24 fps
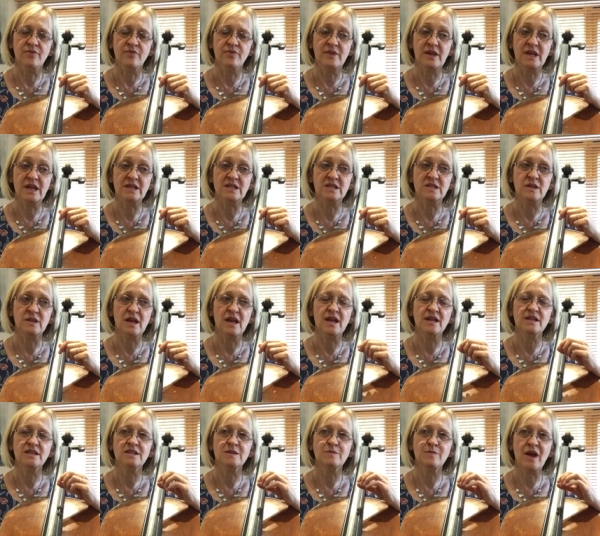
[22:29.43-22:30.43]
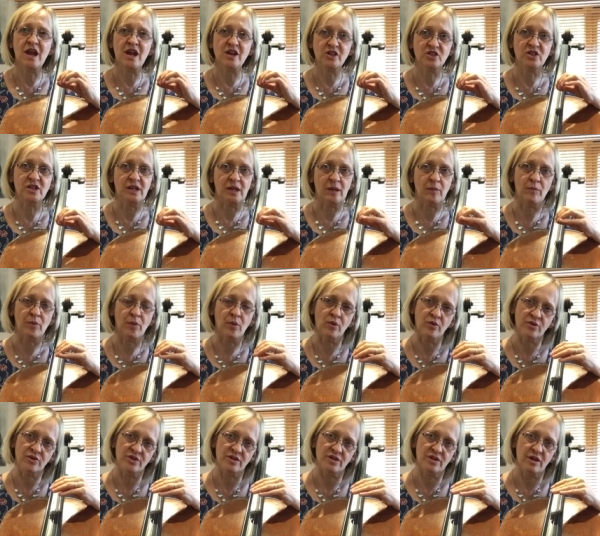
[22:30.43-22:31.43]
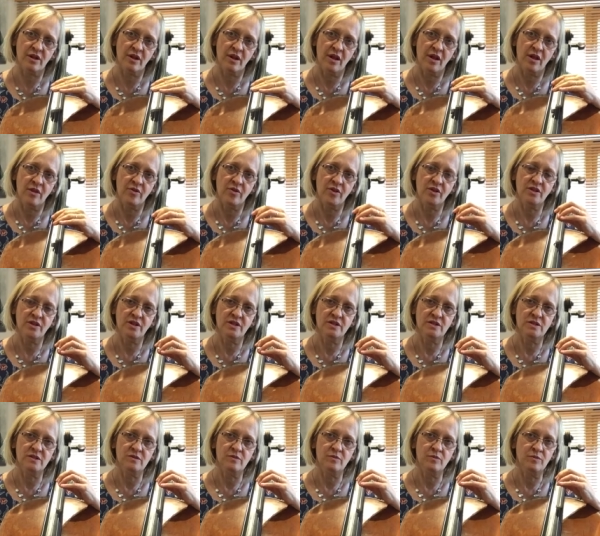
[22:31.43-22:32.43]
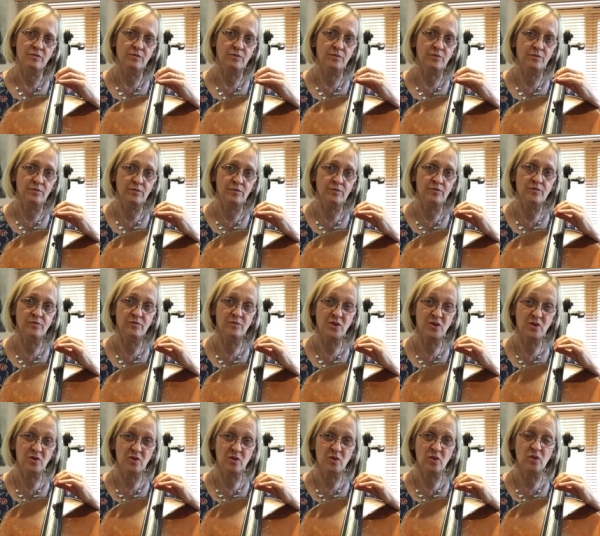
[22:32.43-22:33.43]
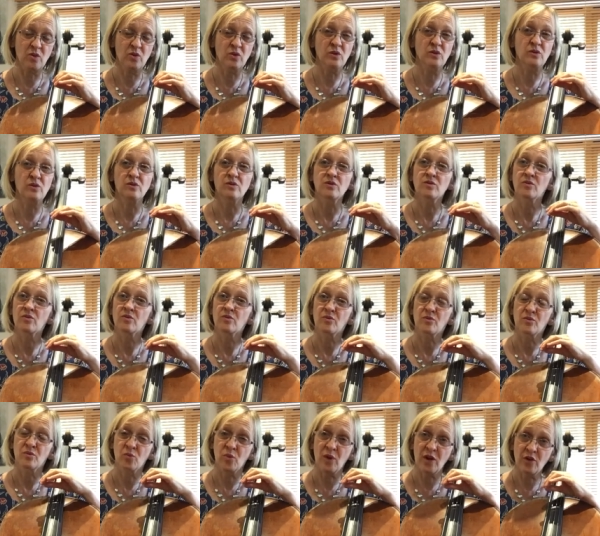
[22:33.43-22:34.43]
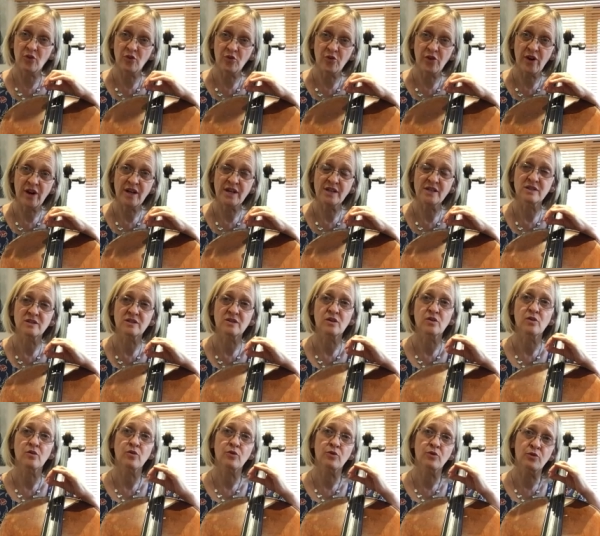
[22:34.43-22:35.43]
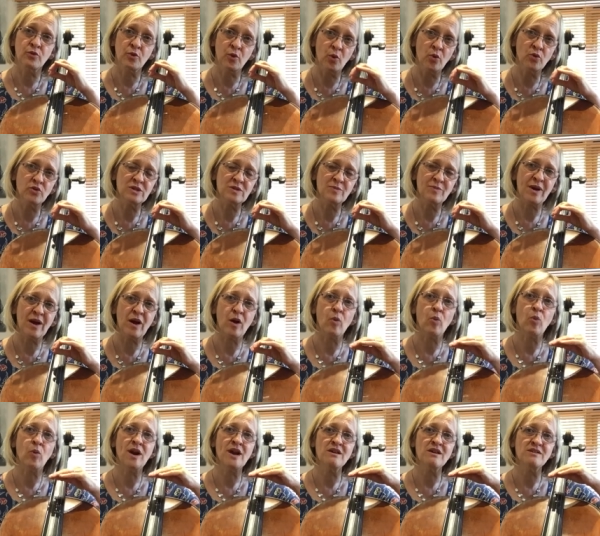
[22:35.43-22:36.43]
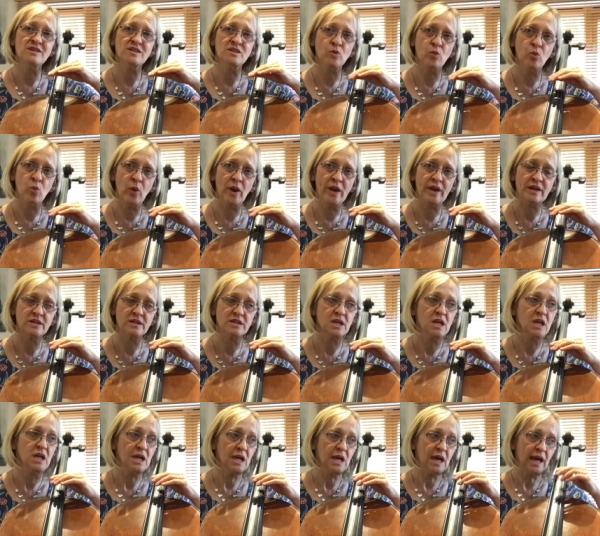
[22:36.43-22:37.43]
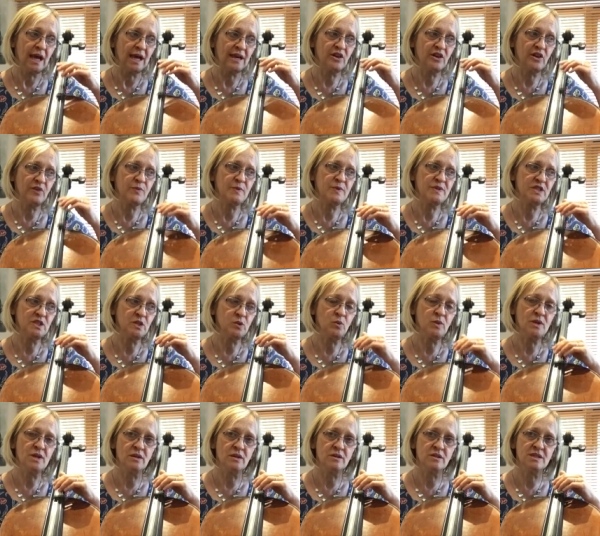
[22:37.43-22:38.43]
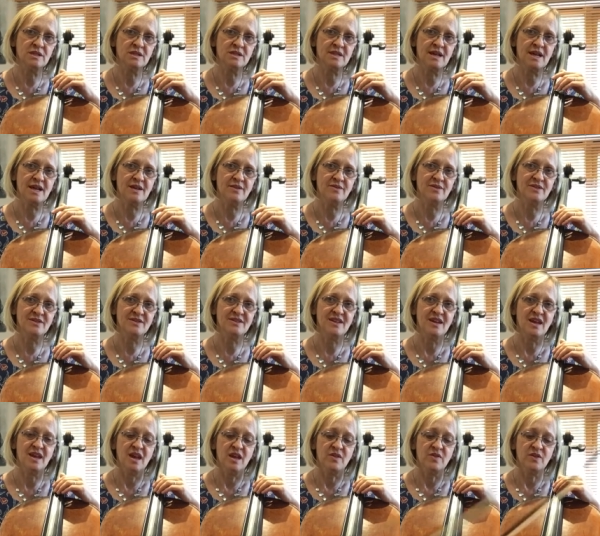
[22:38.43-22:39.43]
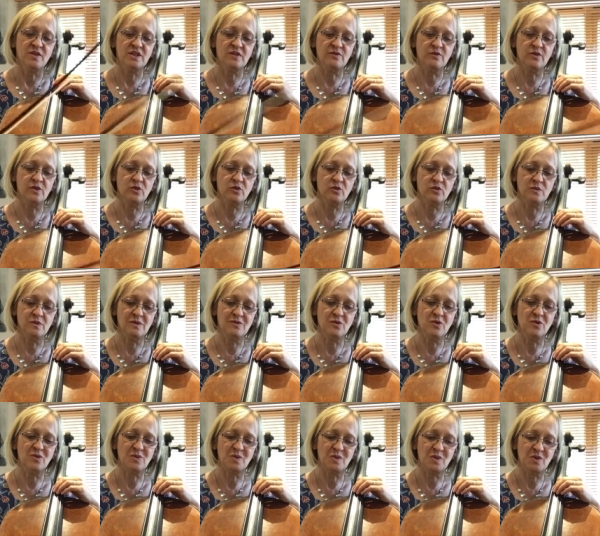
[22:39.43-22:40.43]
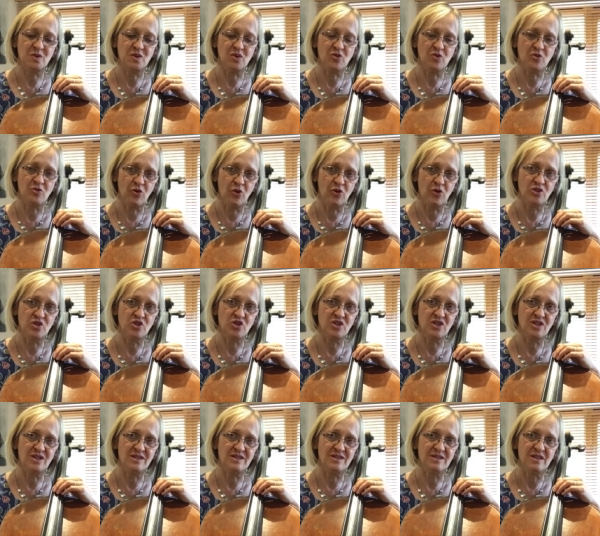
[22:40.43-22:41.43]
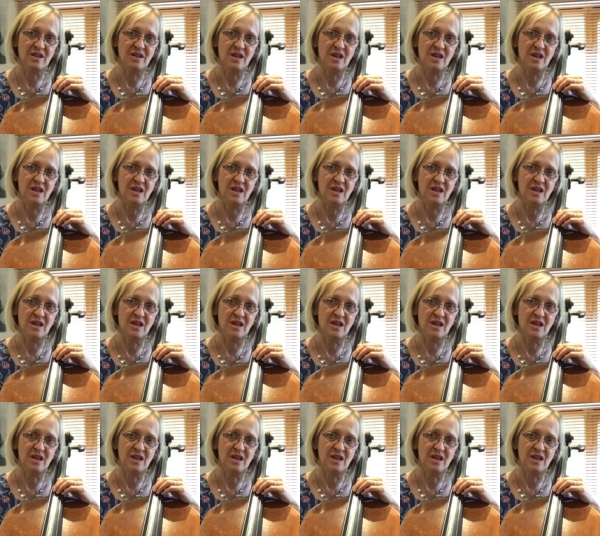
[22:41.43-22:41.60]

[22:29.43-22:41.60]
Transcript: it's especially important that it's musical, well phrased, thought about, where is the weight, and obviously we understand that the difficulty we've got a crotchet